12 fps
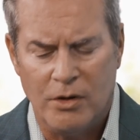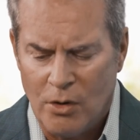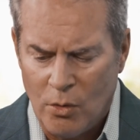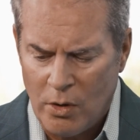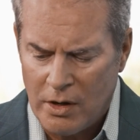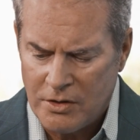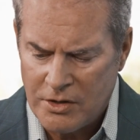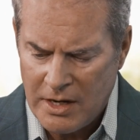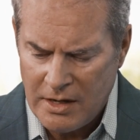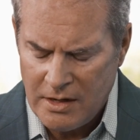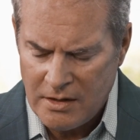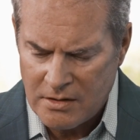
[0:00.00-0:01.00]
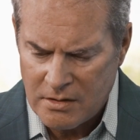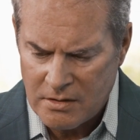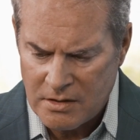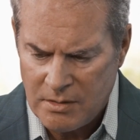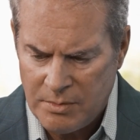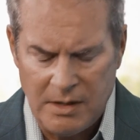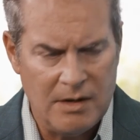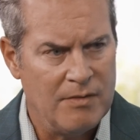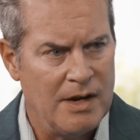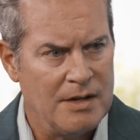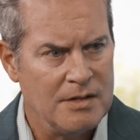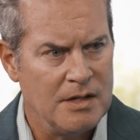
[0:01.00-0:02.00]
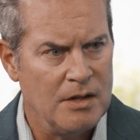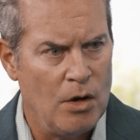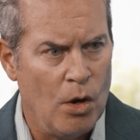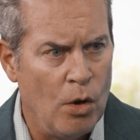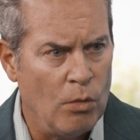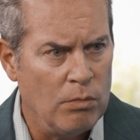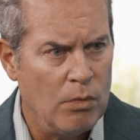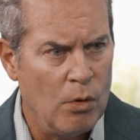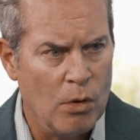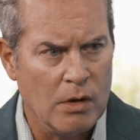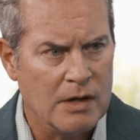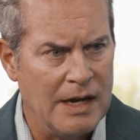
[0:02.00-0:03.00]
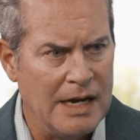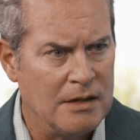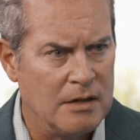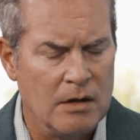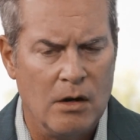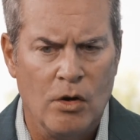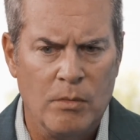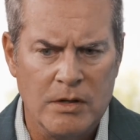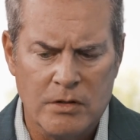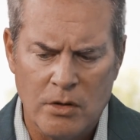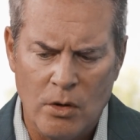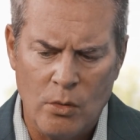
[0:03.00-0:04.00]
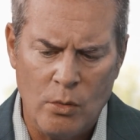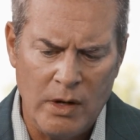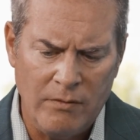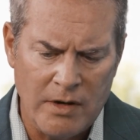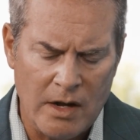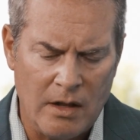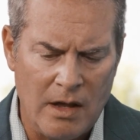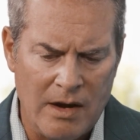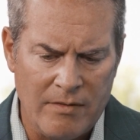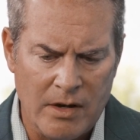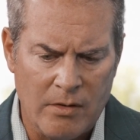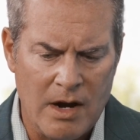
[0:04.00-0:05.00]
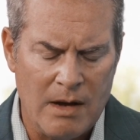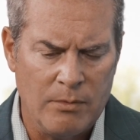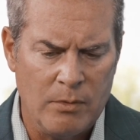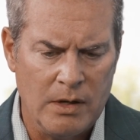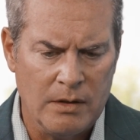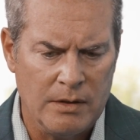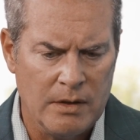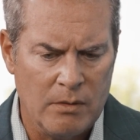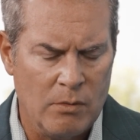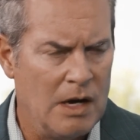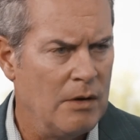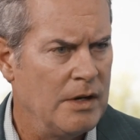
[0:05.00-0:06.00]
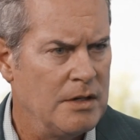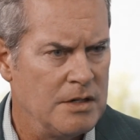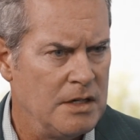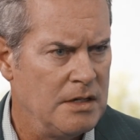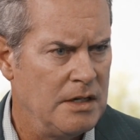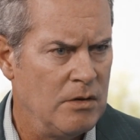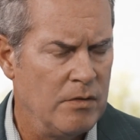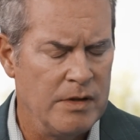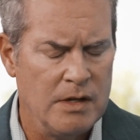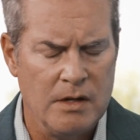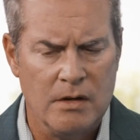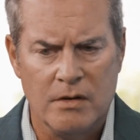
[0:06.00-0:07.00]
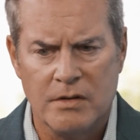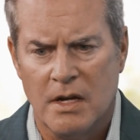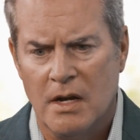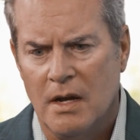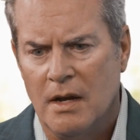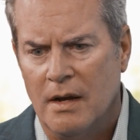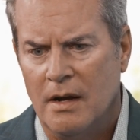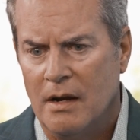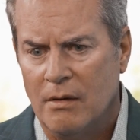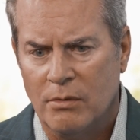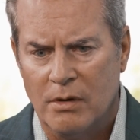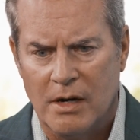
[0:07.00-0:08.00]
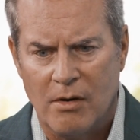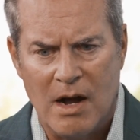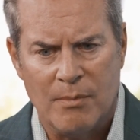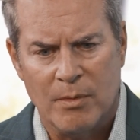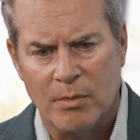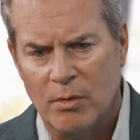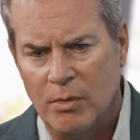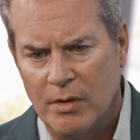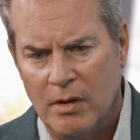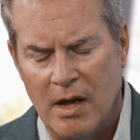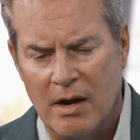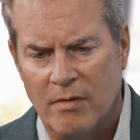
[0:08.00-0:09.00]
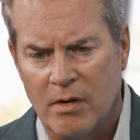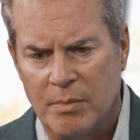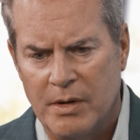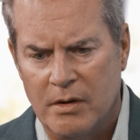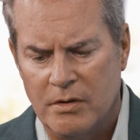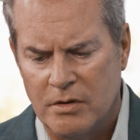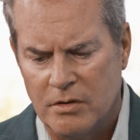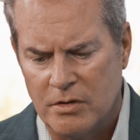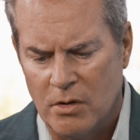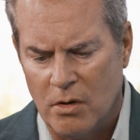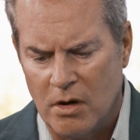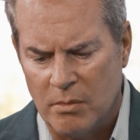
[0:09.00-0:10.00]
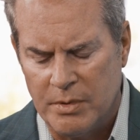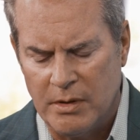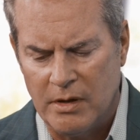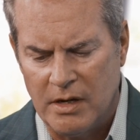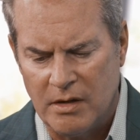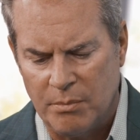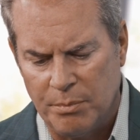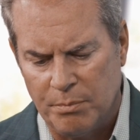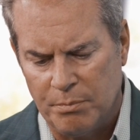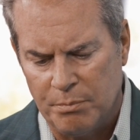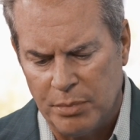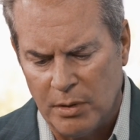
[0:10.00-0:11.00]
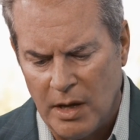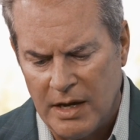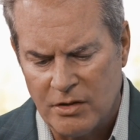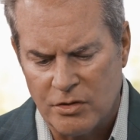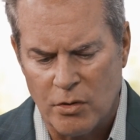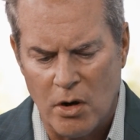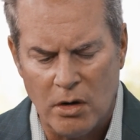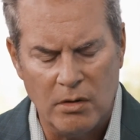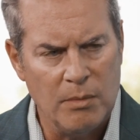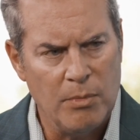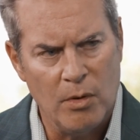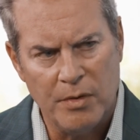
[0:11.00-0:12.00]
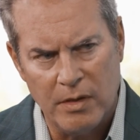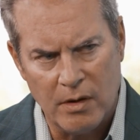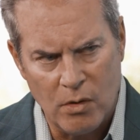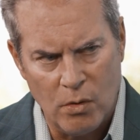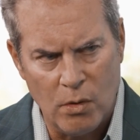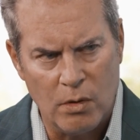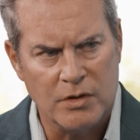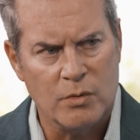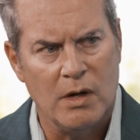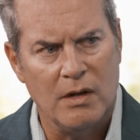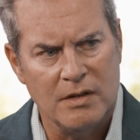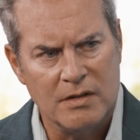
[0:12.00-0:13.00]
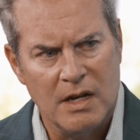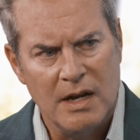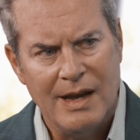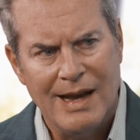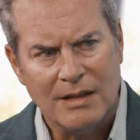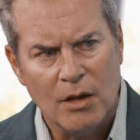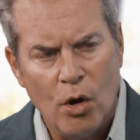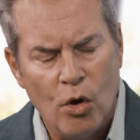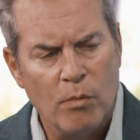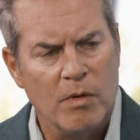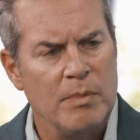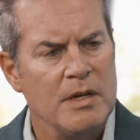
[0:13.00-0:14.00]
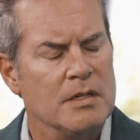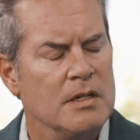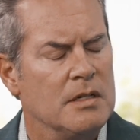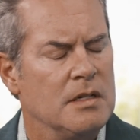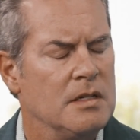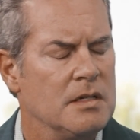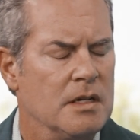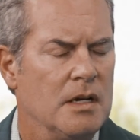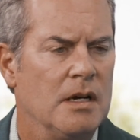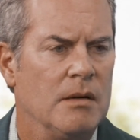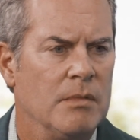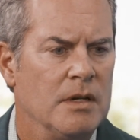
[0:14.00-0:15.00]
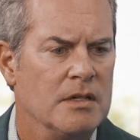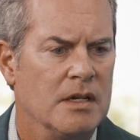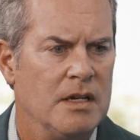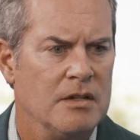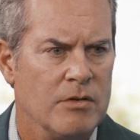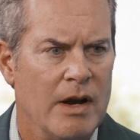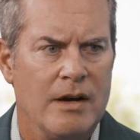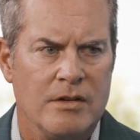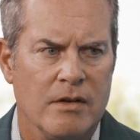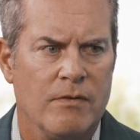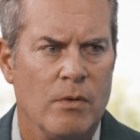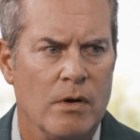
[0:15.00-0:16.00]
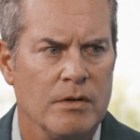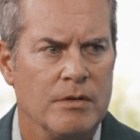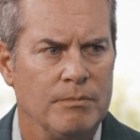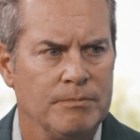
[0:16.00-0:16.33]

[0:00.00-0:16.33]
You don't want a Chinese CPE device in the home or connected to the home. And so we've done a lot of interop with Huawei and ZTE over the years. We're interoperable with a lot of our peers, and so our ability to play strongly both in the core as well as at the home or business is a key strategy for us.